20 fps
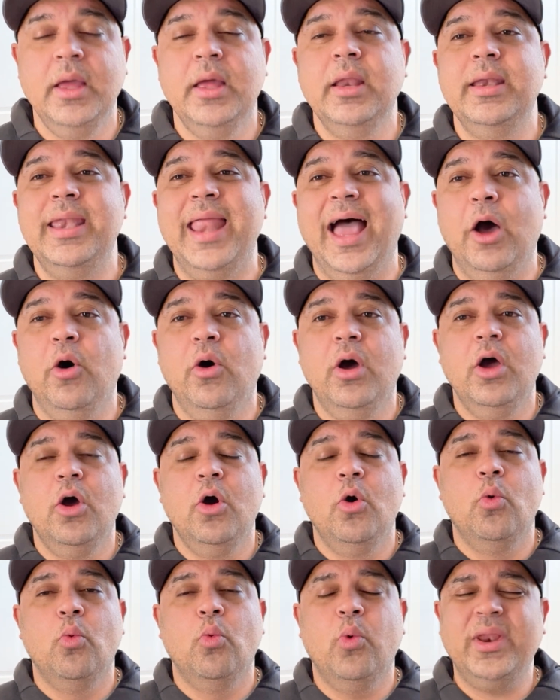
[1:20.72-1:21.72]
Now,
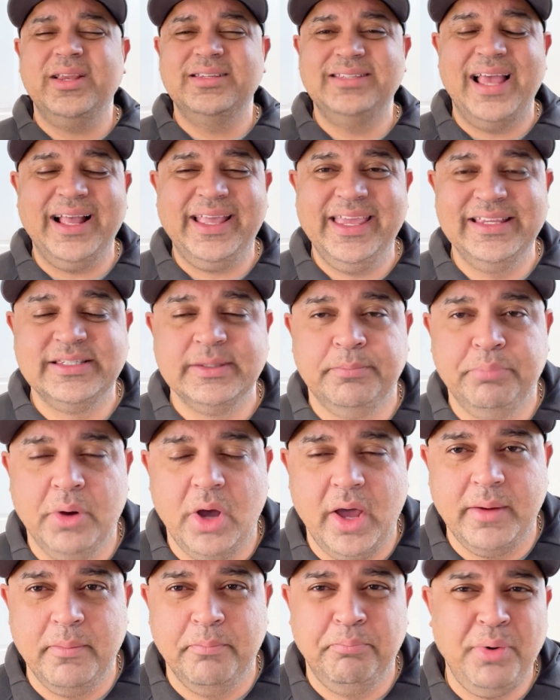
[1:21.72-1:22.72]
what exactly is a
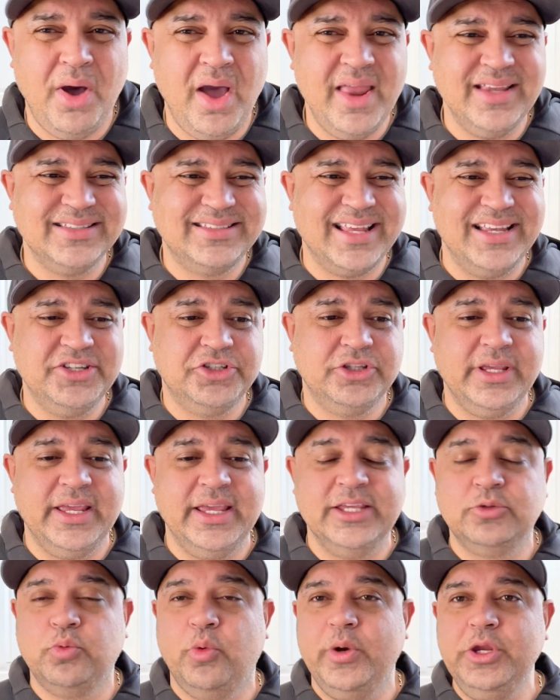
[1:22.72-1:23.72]
bond? Bond essentially
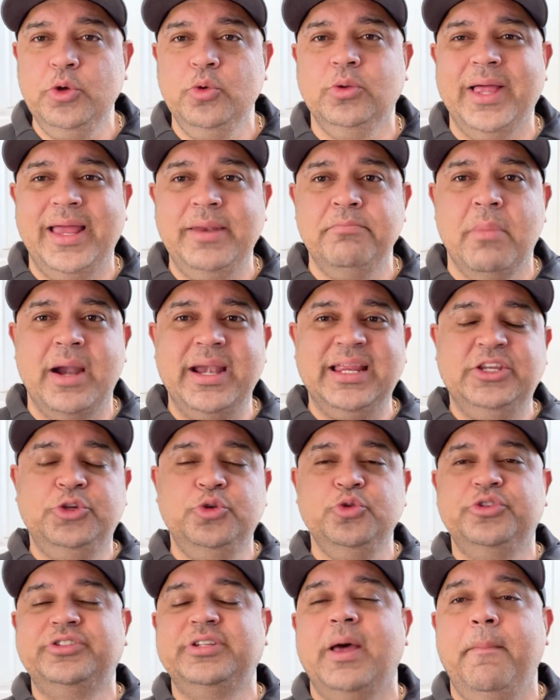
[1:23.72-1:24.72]
is when you lend money
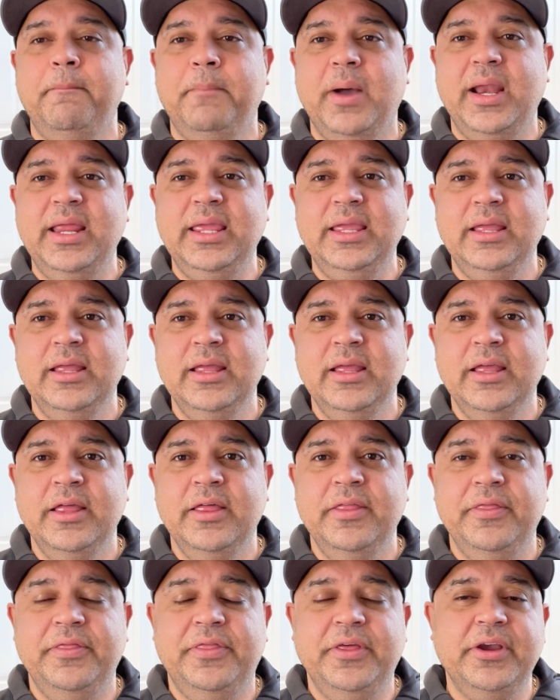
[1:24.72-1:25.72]
to somebody,
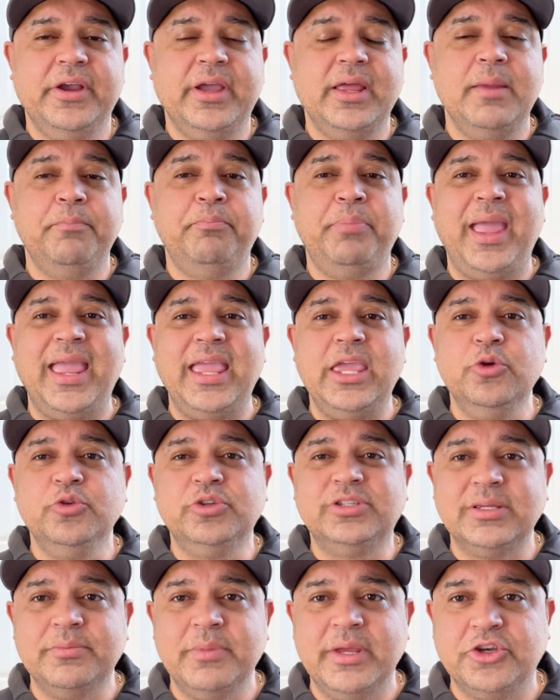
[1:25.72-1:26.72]
they're going to pay you
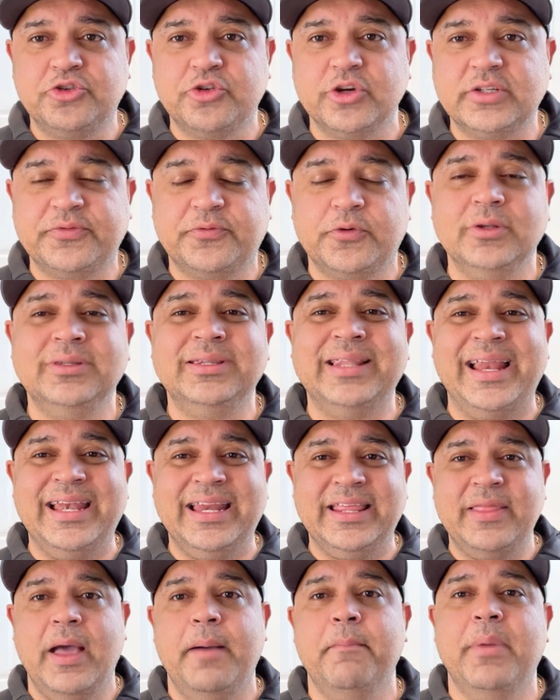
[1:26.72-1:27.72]
some interest for
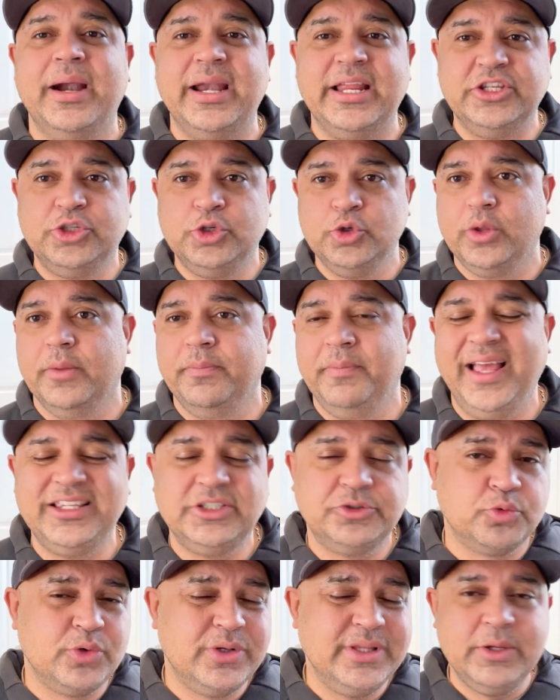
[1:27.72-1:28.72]
lending that money to them.
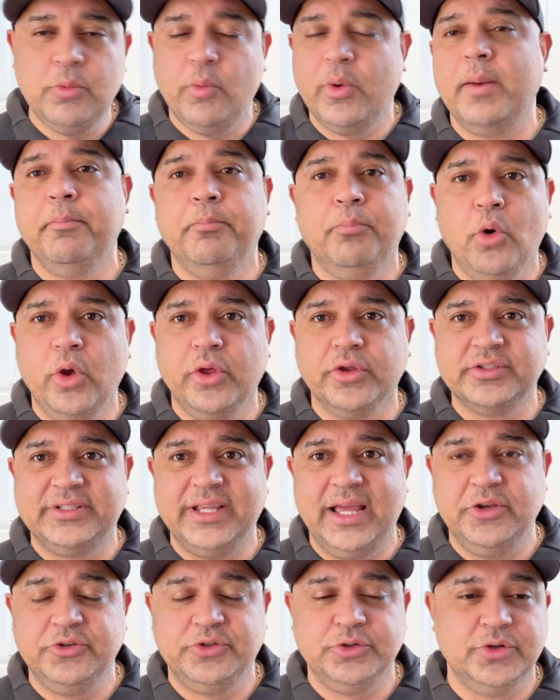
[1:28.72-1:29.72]
That's really what it boils
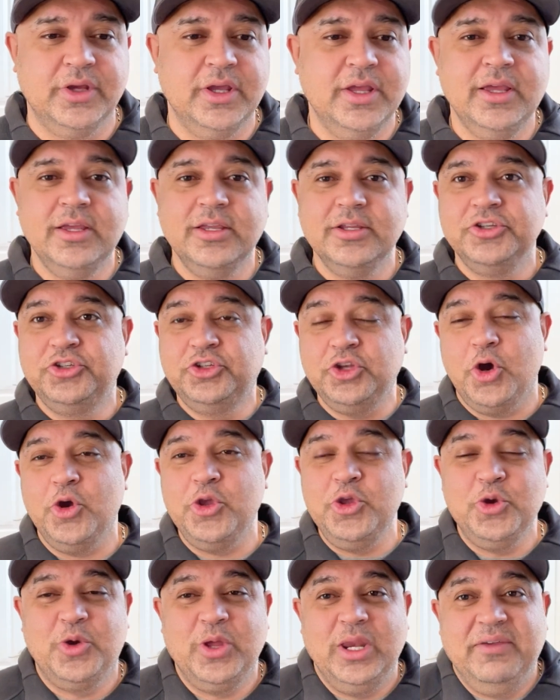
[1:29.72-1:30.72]
down to. So
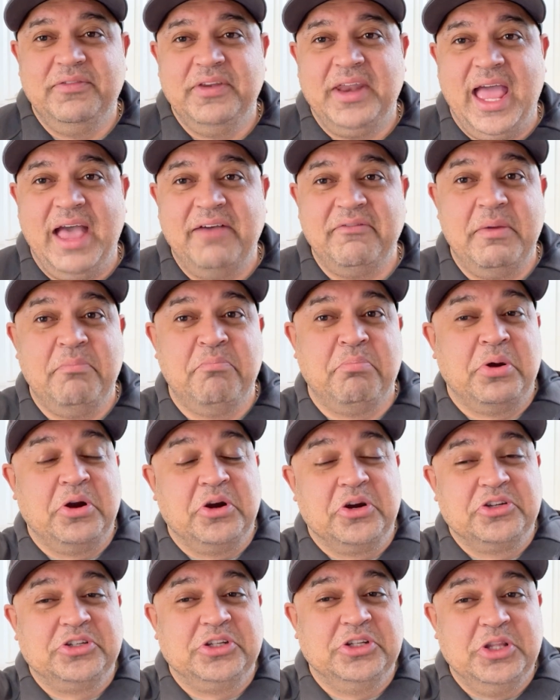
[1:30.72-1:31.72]
you could even have a
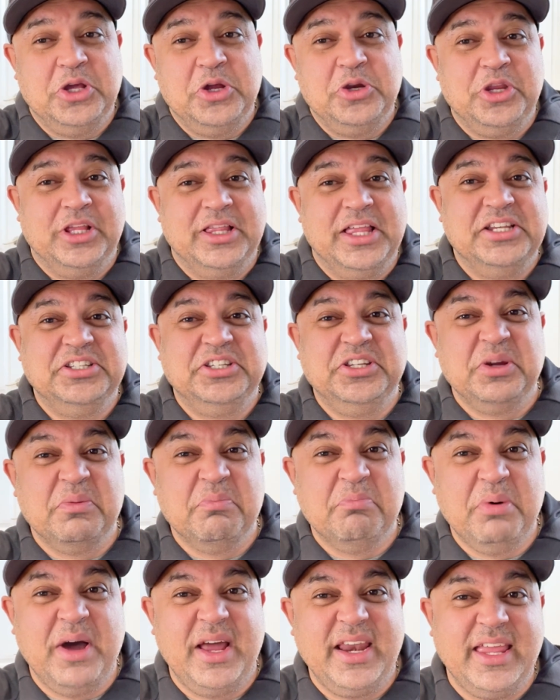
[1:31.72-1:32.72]
personal loan you lend to
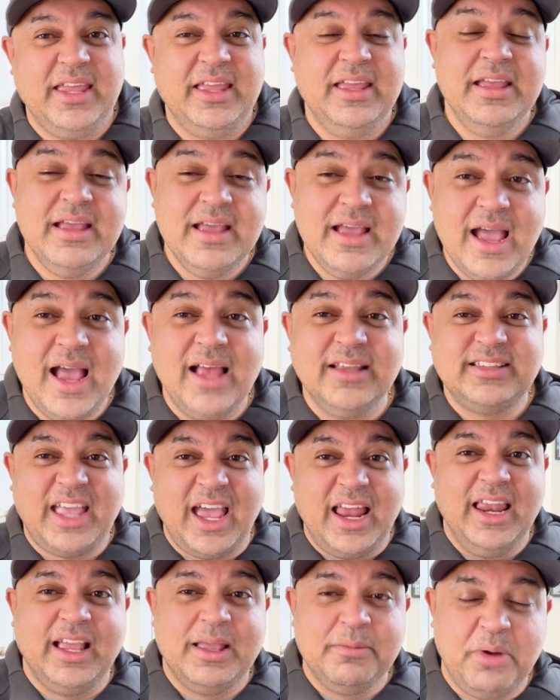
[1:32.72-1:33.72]
your buddy. That's
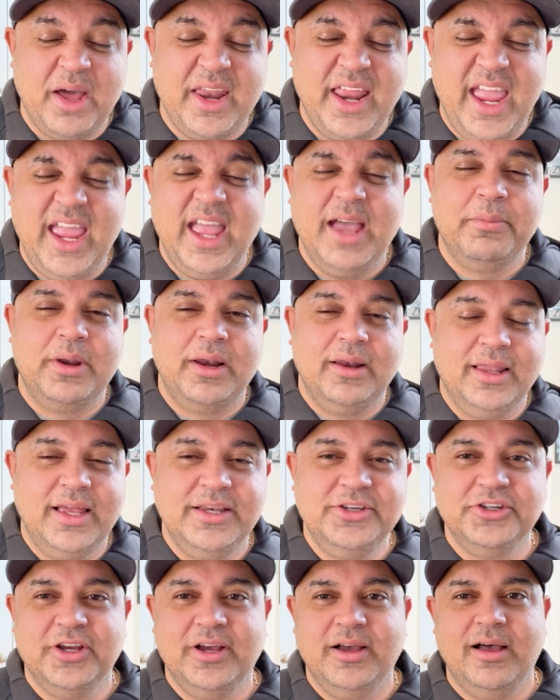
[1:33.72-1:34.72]
kind of like a bond. Hey, I'm going to
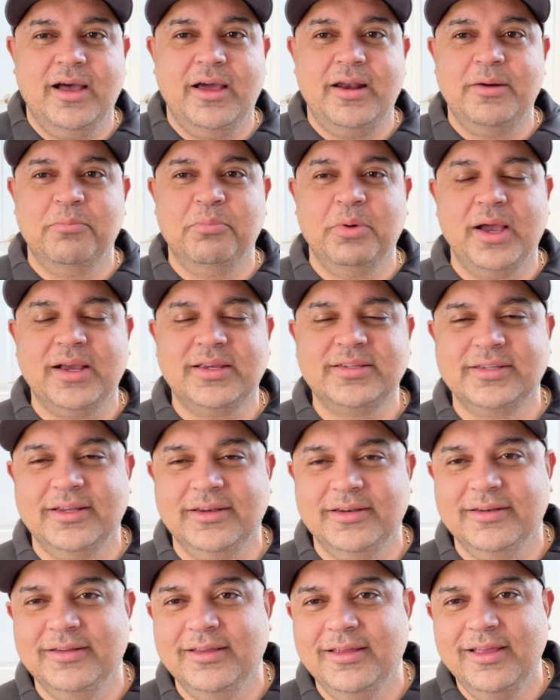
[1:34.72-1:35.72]
lend you $100
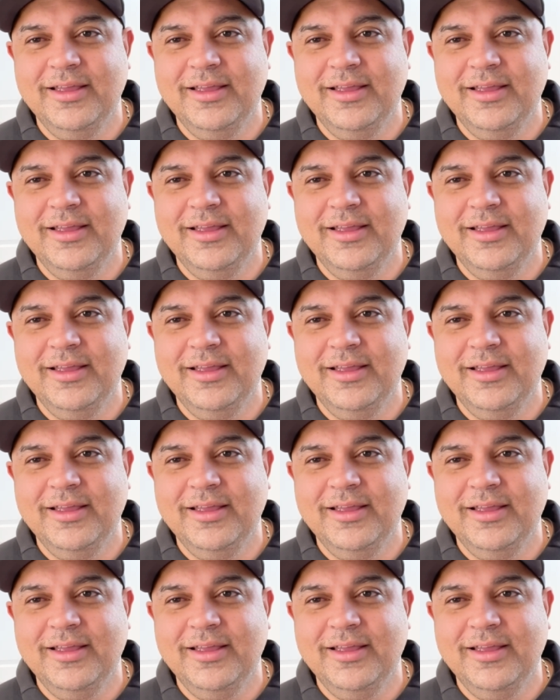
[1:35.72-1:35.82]
and